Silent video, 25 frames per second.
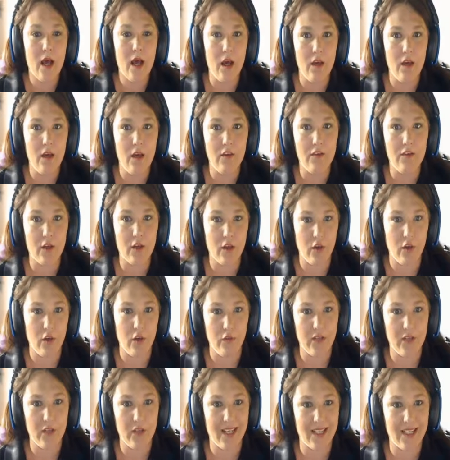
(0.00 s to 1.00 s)
of the
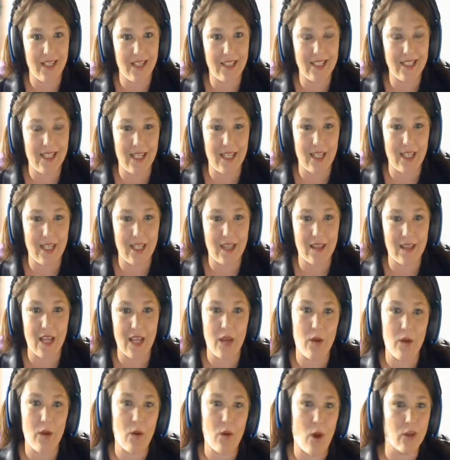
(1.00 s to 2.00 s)
COVID nineteen.
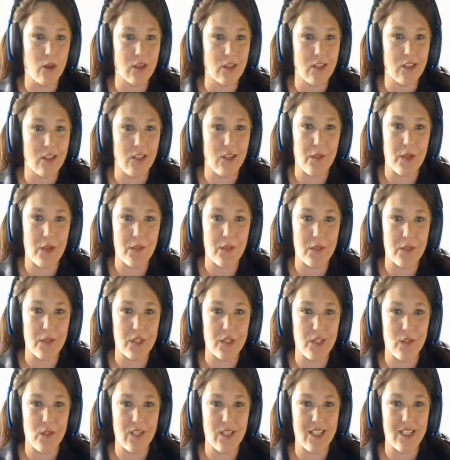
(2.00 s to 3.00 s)
They aren't going to be able
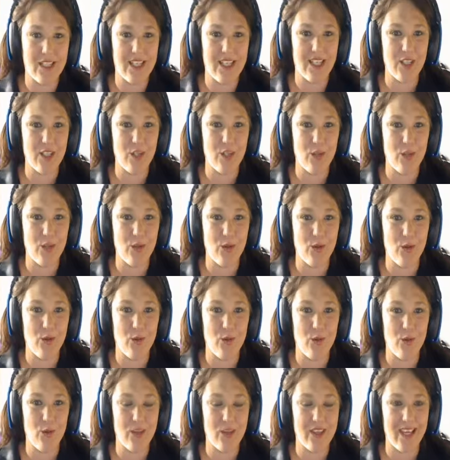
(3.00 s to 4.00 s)
to
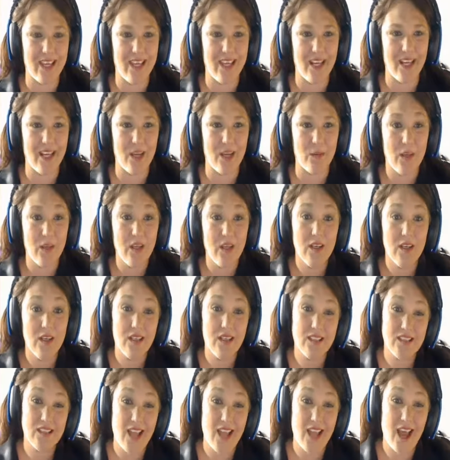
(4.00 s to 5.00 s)
continue with the game.
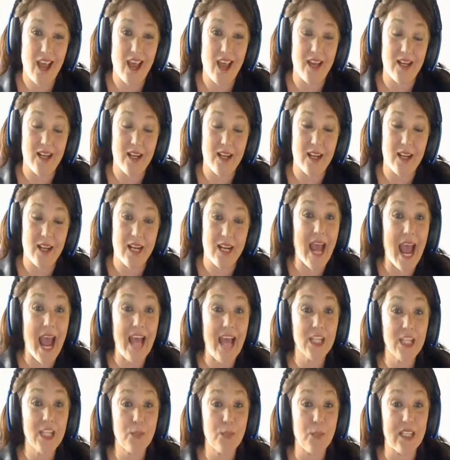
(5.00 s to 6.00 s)
Sad. It
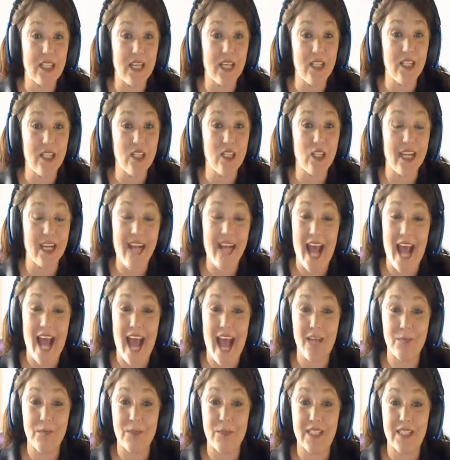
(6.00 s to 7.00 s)
has potential. It
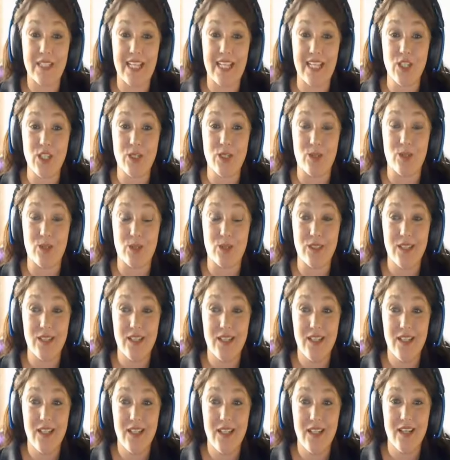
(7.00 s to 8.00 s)
had potential
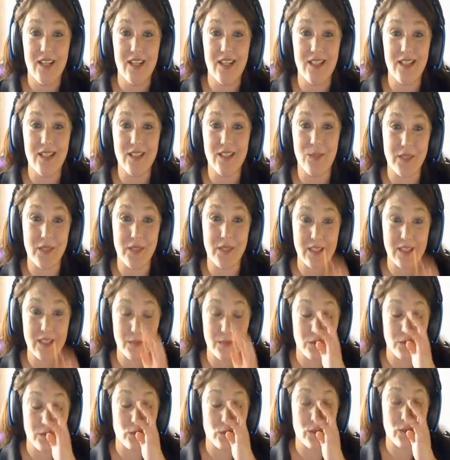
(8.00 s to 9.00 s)
uh, to be
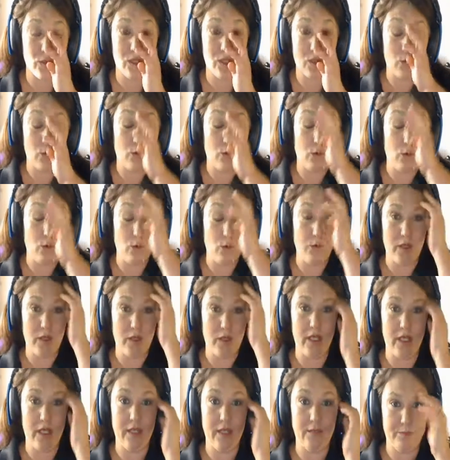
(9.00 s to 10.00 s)
something really cool,
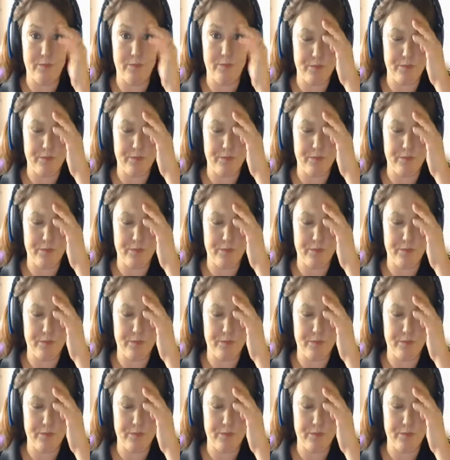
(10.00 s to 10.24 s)
but